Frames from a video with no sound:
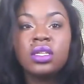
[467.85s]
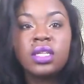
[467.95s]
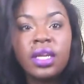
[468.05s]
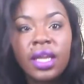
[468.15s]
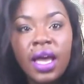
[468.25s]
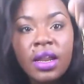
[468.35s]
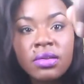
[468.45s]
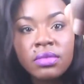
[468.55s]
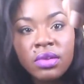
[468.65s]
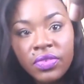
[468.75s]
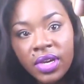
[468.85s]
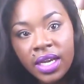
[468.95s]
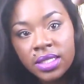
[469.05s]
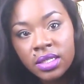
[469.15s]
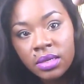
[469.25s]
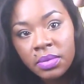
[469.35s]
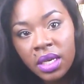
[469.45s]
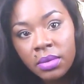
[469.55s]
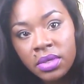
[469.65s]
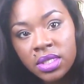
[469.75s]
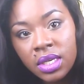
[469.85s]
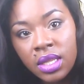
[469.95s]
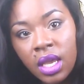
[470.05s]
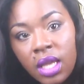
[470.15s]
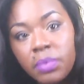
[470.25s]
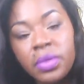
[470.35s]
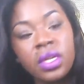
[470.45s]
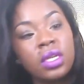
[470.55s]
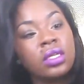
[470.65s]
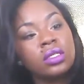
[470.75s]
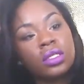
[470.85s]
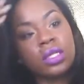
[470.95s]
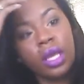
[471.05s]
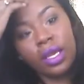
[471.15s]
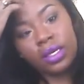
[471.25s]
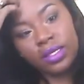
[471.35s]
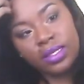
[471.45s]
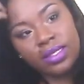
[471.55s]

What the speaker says: Like, I don't know if you guys are going to be able to see that, but it is like